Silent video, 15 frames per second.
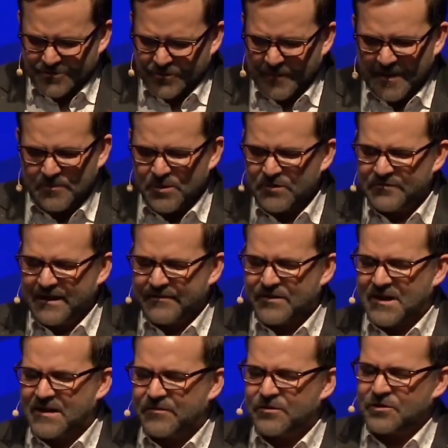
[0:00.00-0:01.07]
Or maybe you've never
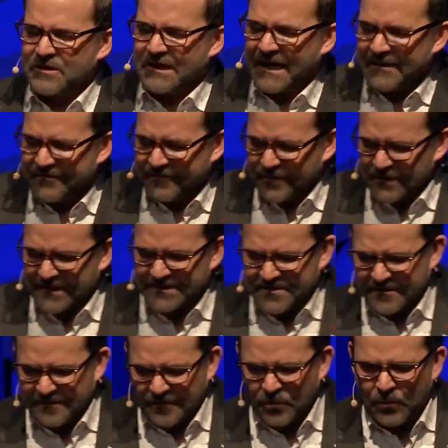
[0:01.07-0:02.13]
given your life fully
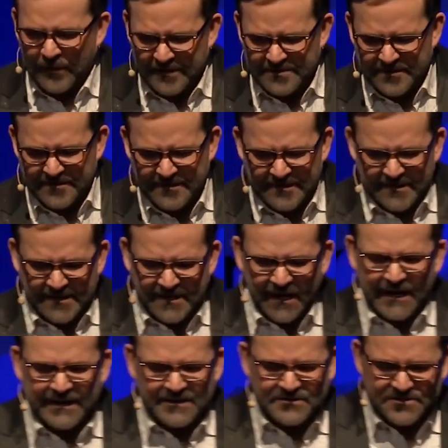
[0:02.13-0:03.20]
to the Lord to
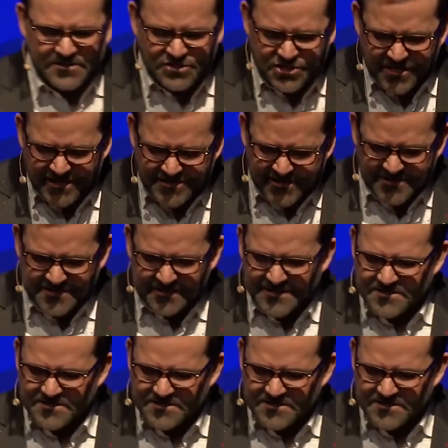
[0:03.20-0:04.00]
God into Jesus.